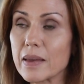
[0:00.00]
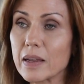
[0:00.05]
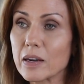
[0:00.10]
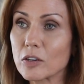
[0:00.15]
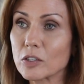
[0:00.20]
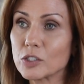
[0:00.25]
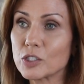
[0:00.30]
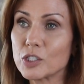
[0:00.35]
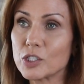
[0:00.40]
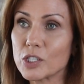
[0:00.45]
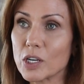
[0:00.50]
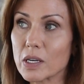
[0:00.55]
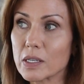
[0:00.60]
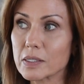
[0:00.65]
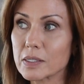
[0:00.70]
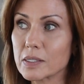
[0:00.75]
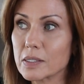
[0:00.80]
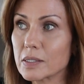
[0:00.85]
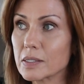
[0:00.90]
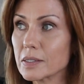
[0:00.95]
They are
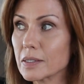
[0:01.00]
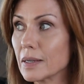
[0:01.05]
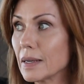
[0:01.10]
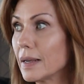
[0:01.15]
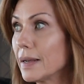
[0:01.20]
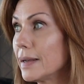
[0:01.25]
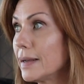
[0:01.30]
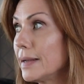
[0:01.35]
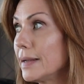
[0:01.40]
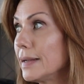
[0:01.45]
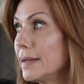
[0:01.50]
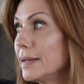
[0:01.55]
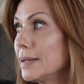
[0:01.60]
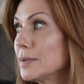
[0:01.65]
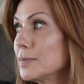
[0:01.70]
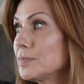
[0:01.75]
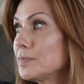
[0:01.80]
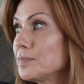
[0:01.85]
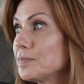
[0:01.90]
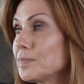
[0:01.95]
just
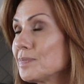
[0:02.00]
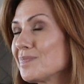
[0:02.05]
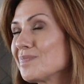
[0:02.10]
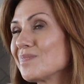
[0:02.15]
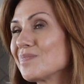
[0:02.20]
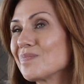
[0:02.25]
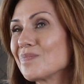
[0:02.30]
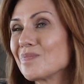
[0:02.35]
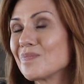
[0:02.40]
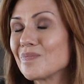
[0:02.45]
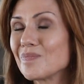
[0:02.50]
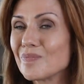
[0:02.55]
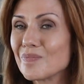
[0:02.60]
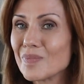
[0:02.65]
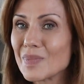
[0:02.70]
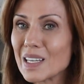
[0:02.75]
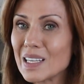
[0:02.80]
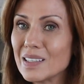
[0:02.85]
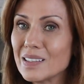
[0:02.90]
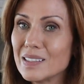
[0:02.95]
a
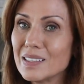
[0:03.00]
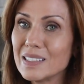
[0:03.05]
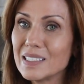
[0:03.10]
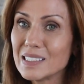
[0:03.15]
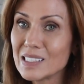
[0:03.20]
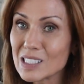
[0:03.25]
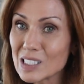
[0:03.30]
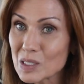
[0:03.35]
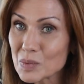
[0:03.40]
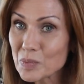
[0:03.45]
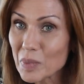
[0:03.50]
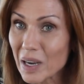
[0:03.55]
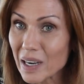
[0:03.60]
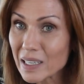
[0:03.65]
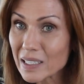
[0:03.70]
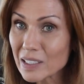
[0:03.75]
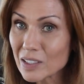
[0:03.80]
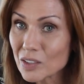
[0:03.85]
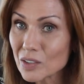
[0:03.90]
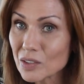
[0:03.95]

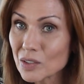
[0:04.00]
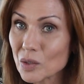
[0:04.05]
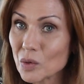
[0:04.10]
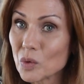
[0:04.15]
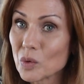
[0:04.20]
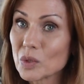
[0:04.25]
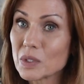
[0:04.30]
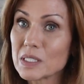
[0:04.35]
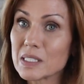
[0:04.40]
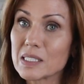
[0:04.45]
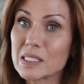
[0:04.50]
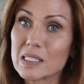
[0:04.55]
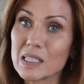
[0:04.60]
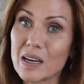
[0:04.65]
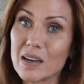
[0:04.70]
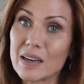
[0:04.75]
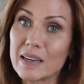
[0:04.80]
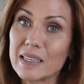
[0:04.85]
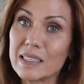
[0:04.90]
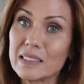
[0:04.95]
inspired or
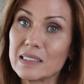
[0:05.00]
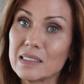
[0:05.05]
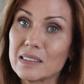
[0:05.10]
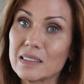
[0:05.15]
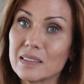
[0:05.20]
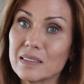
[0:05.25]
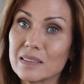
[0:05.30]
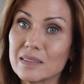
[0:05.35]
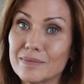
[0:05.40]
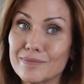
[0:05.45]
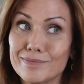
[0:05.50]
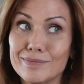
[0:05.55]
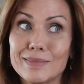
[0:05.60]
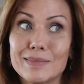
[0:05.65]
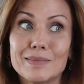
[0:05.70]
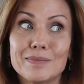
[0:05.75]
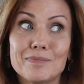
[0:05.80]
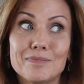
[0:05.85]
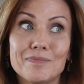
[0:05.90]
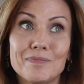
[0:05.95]
designed
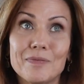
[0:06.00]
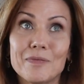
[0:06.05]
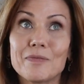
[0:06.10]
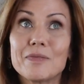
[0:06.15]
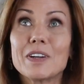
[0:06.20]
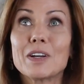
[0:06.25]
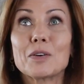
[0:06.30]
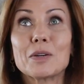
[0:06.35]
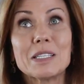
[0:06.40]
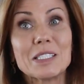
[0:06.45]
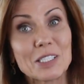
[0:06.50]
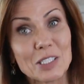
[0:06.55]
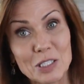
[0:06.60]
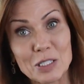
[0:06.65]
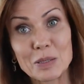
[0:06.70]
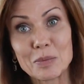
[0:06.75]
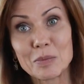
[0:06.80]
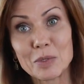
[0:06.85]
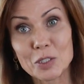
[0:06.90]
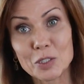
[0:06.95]
very
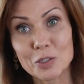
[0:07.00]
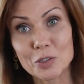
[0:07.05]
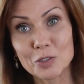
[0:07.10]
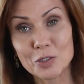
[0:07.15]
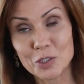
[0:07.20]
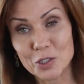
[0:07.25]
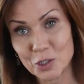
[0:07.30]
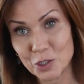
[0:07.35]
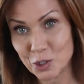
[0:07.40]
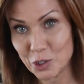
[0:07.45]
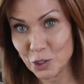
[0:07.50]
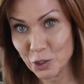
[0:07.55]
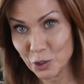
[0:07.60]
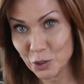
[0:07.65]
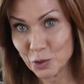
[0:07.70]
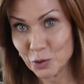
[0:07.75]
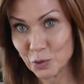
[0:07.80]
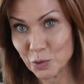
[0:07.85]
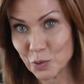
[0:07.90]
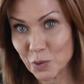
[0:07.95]
similar
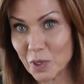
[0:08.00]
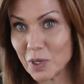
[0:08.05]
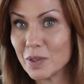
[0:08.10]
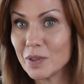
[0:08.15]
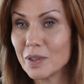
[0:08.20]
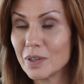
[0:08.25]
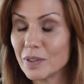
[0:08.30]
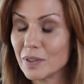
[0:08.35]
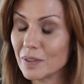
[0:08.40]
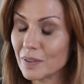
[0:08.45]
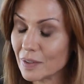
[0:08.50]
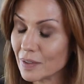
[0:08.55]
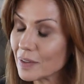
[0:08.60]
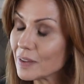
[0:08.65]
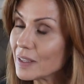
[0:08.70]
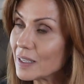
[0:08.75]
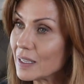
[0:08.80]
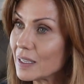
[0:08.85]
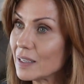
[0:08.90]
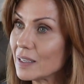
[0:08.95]
to
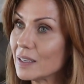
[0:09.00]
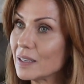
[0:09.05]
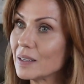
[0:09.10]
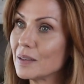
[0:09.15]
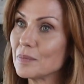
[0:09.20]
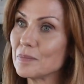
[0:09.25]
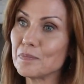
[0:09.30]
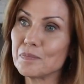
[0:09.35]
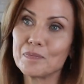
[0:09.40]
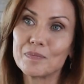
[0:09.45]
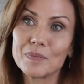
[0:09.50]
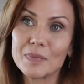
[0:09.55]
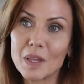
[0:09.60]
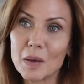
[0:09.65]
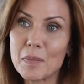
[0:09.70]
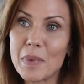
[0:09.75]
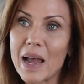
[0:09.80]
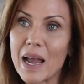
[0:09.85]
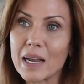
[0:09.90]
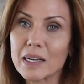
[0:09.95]
the
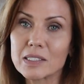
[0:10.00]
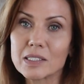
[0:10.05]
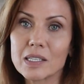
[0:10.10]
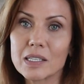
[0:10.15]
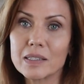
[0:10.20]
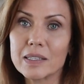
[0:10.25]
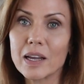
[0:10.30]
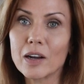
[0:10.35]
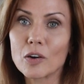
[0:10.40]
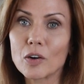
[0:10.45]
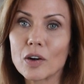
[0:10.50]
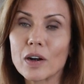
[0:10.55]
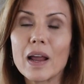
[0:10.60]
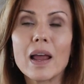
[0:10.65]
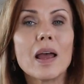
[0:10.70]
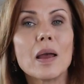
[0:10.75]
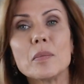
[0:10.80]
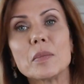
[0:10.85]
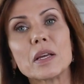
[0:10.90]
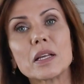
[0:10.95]
the bags that they're
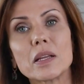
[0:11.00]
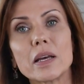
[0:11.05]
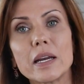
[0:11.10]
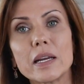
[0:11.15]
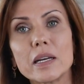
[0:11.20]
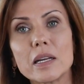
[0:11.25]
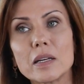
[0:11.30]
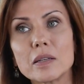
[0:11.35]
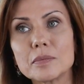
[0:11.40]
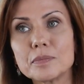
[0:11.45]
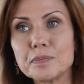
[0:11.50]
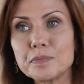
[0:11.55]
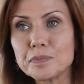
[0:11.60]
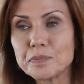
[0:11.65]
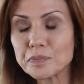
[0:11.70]
emulating.